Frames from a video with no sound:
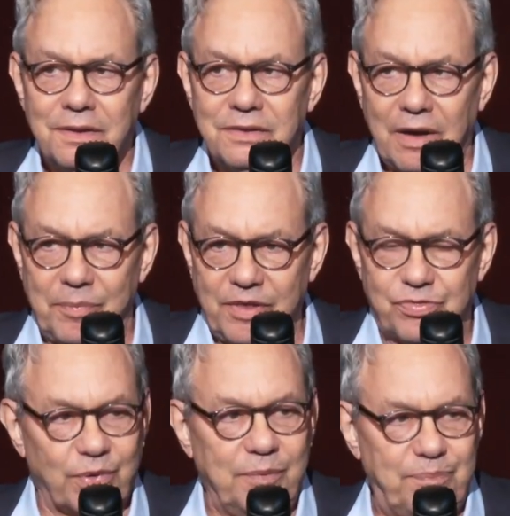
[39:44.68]
There'll be
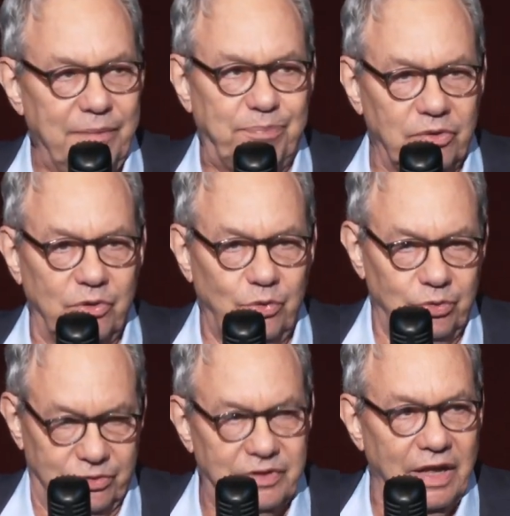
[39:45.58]
three people who
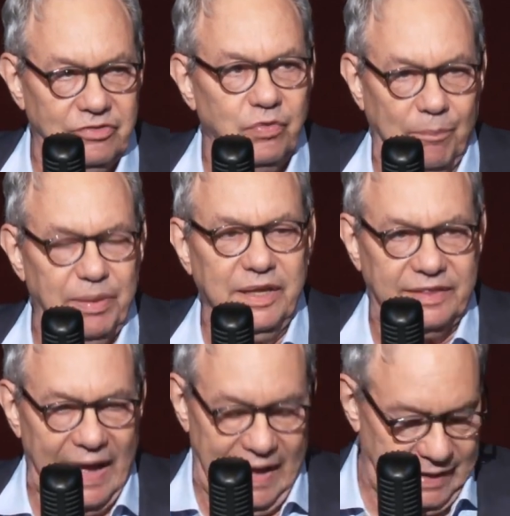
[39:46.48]
will
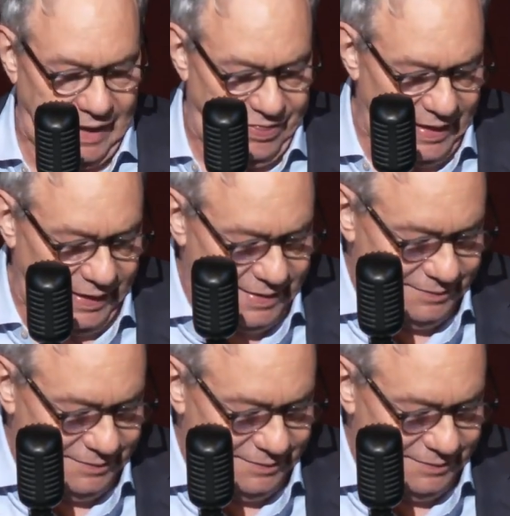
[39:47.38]
repeat that, I think.